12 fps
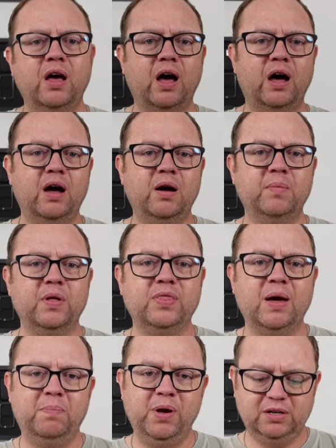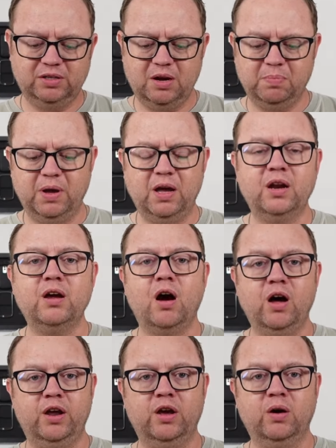Um, that picks up any
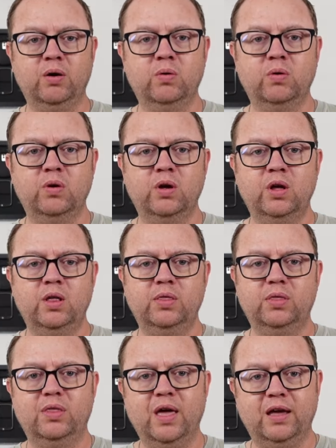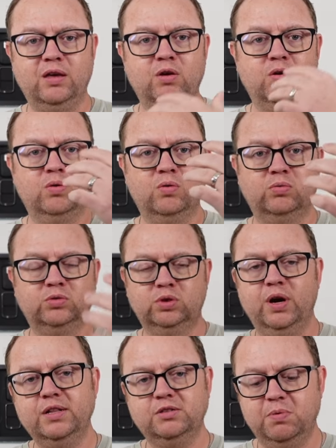audio that you
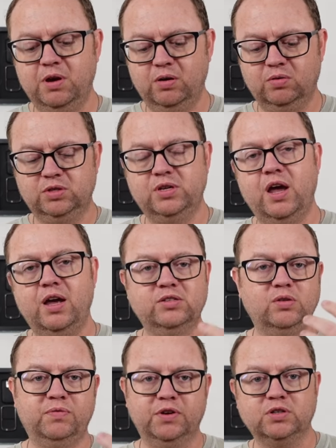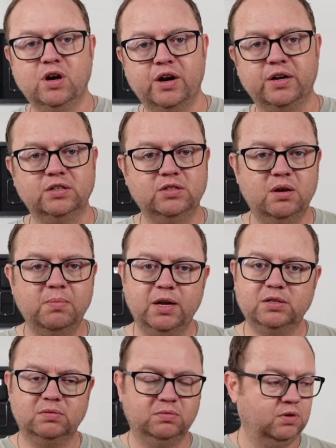transmit or say. So if you're talking to
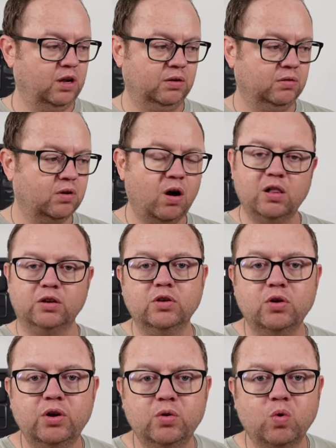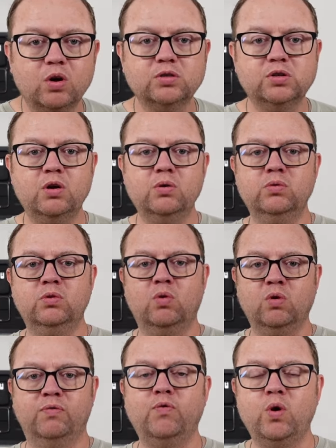teammates in, in Call of Duty, Warzone,
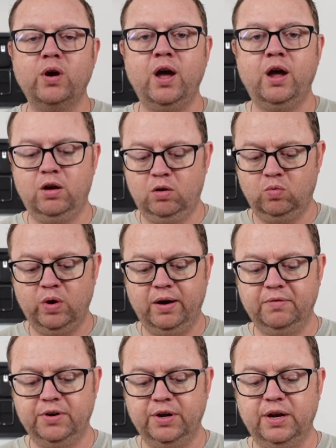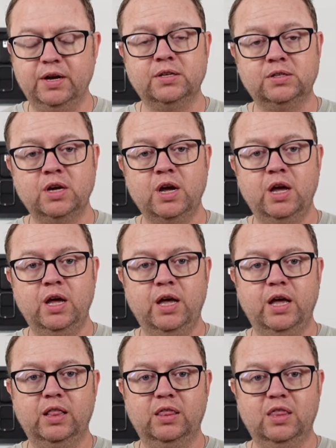or Fortnite, or whatever it is,
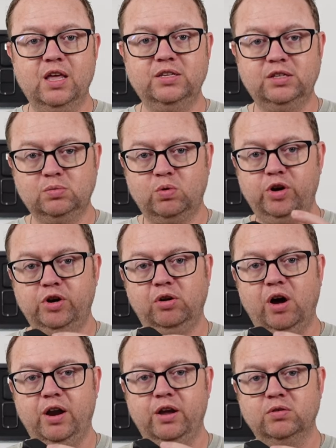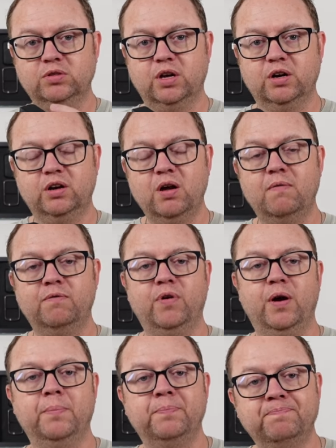this is where your audio is going to come
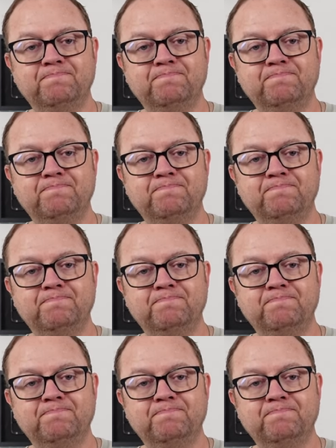from.